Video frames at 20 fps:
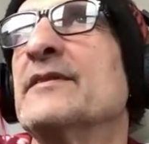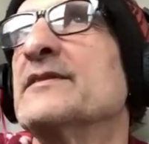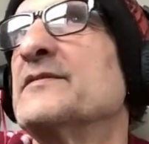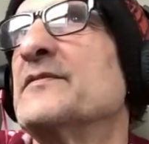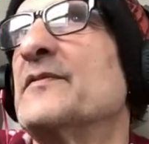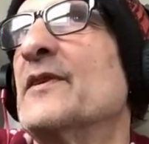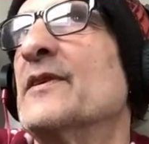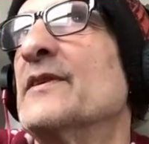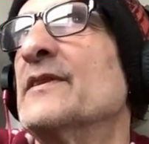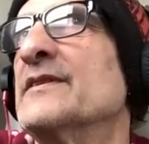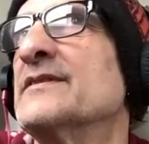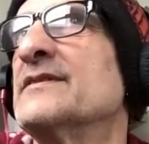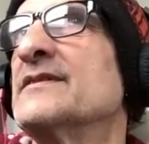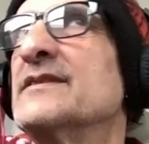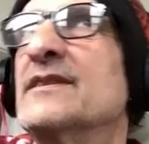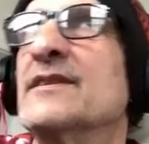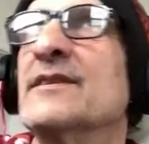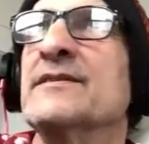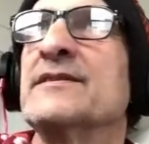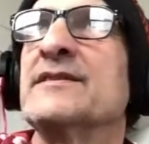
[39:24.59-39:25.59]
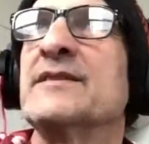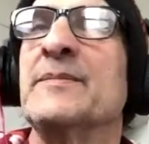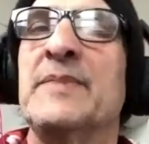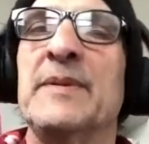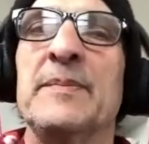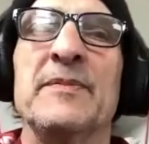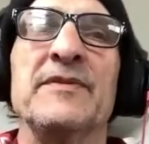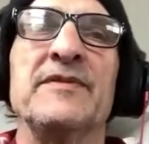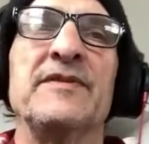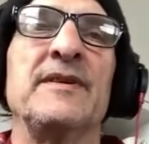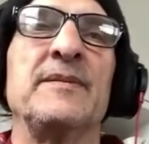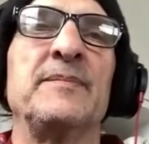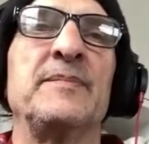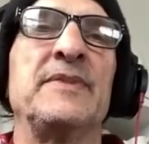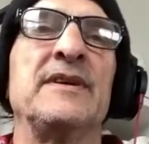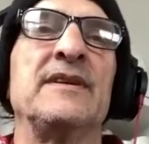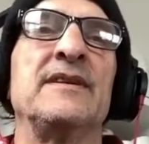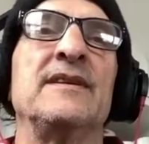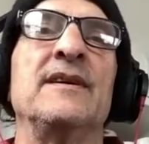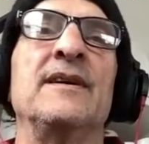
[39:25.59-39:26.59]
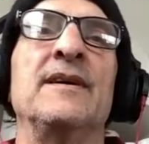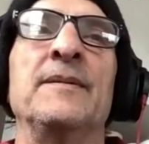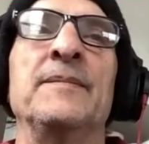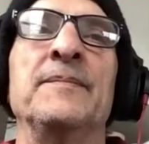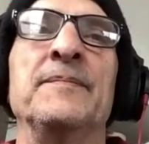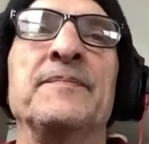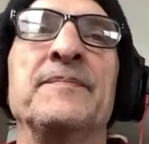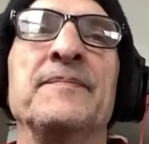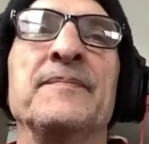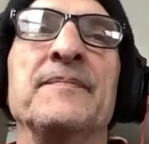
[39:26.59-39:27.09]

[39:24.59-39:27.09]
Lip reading: as far as some people did, but I'm